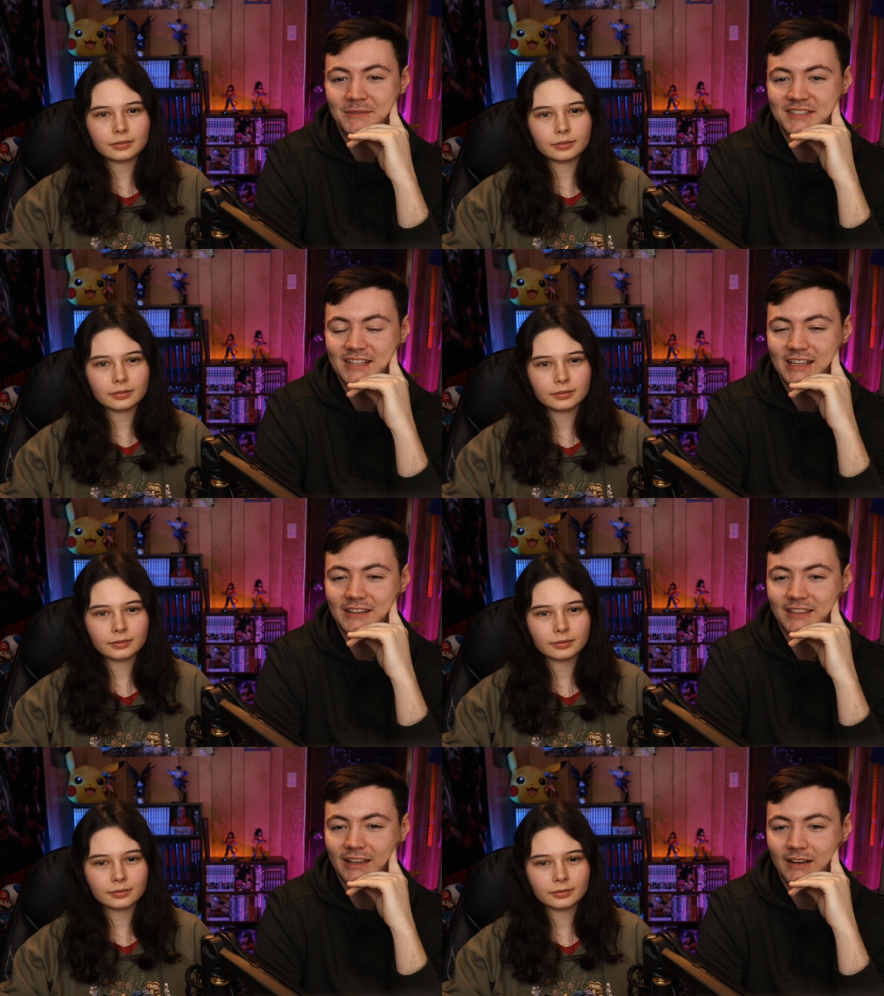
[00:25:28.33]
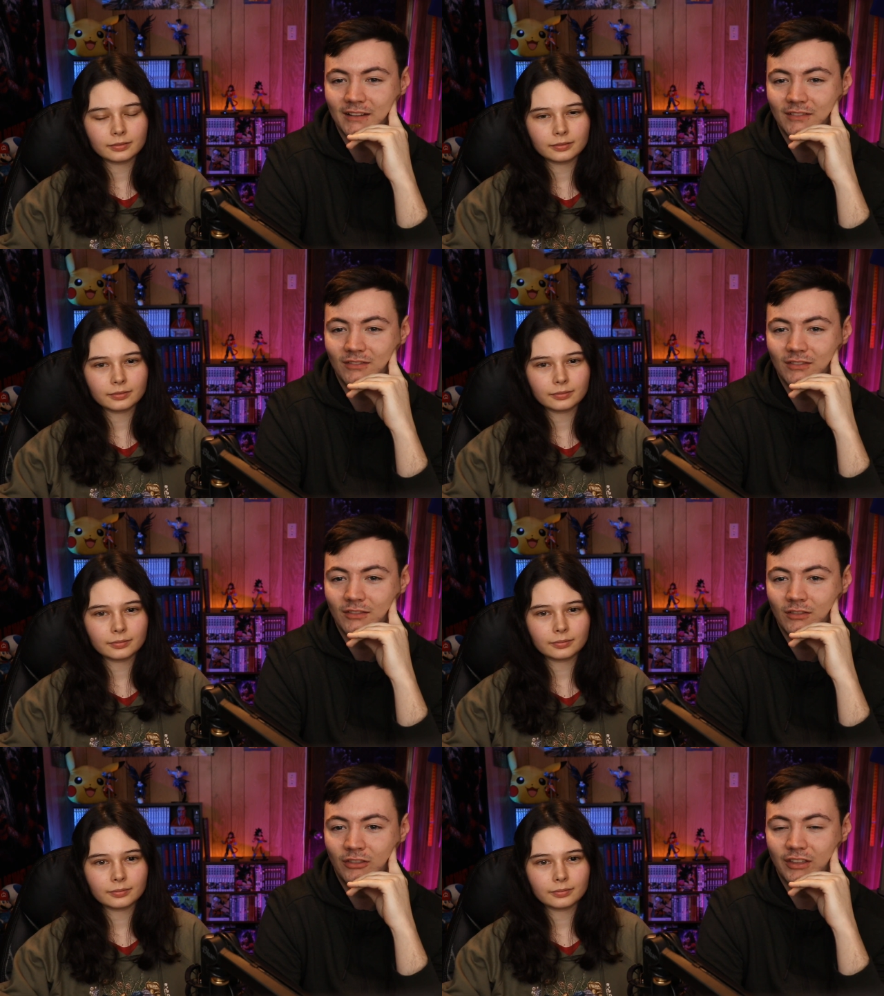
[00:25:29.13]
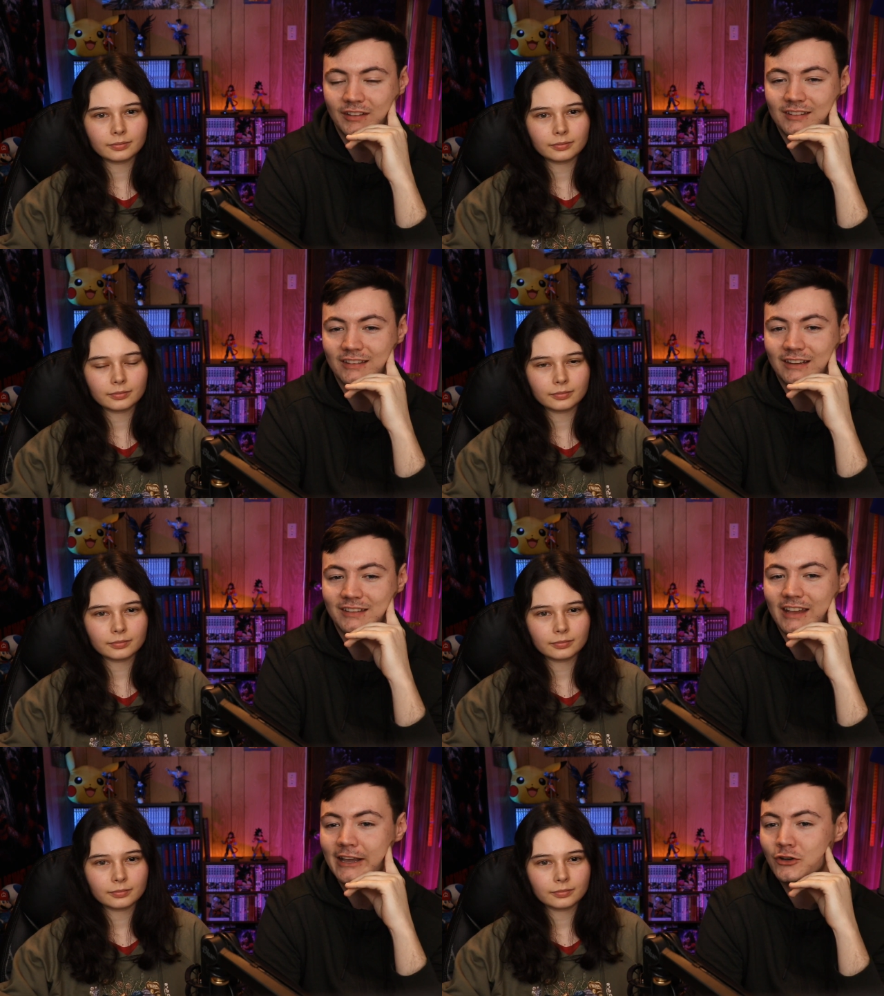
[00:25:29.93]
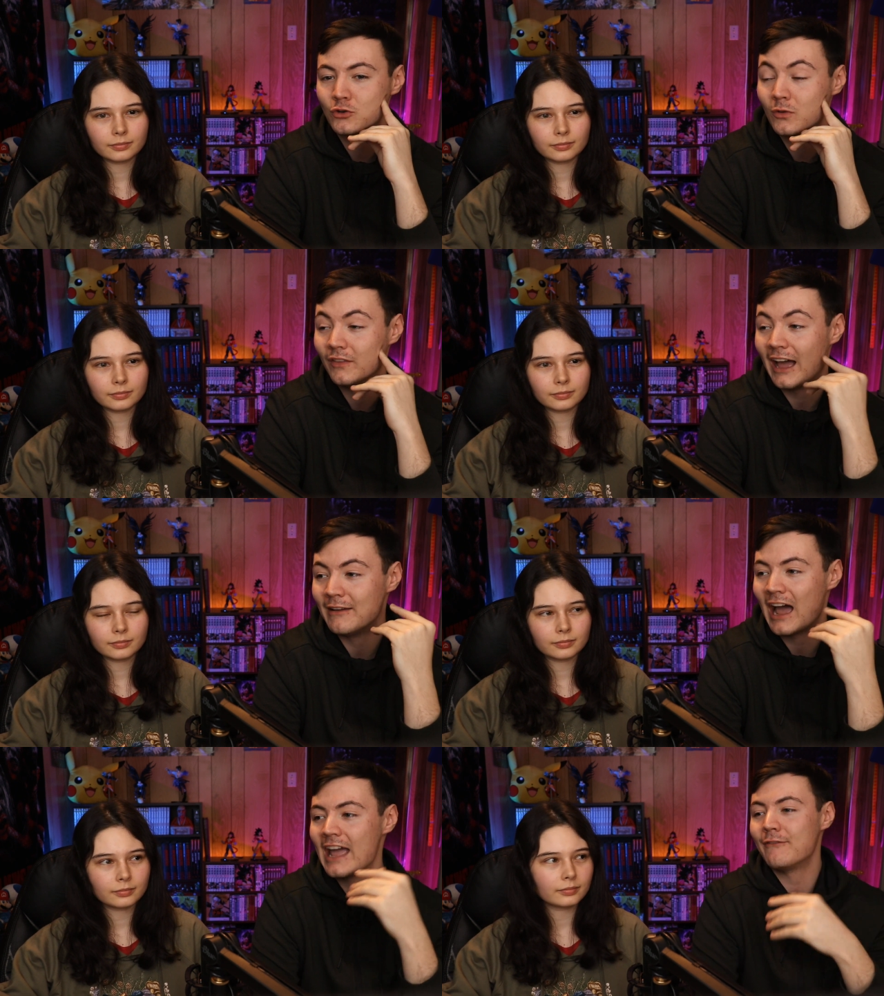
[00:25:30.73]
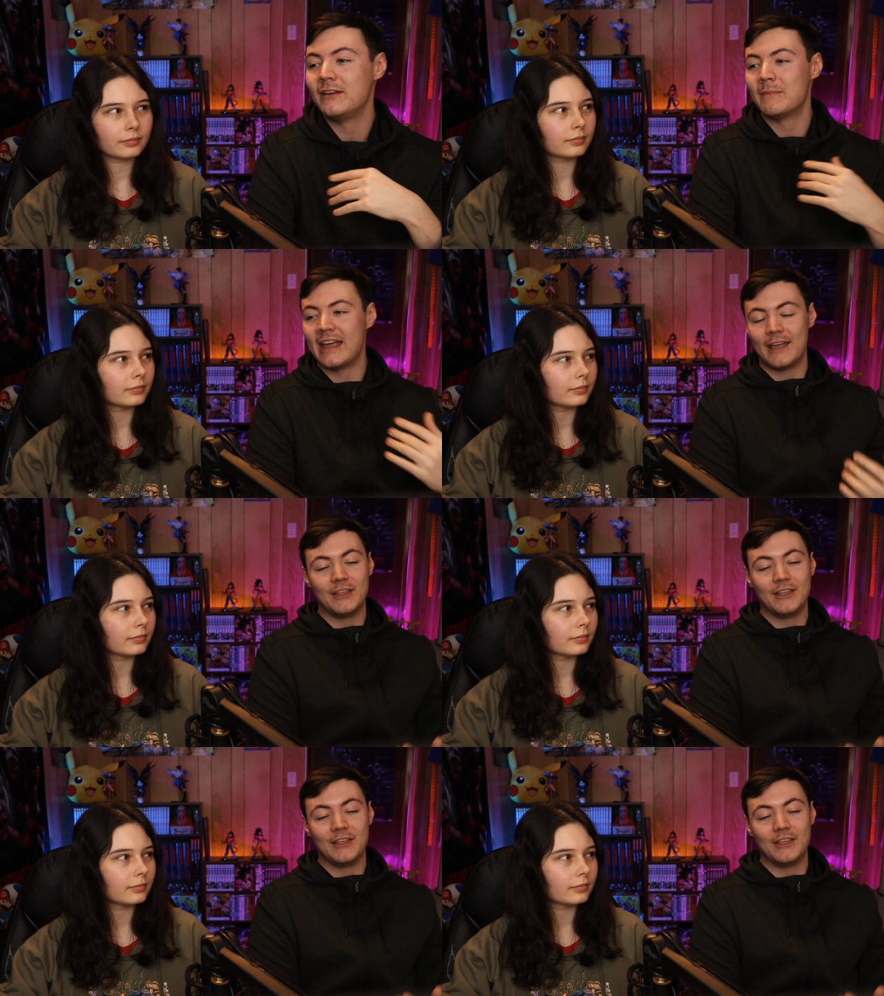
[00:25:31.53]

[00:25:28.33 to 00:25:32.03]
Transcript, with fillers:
Speaker 1: I'm seeing that this this like I I have it in my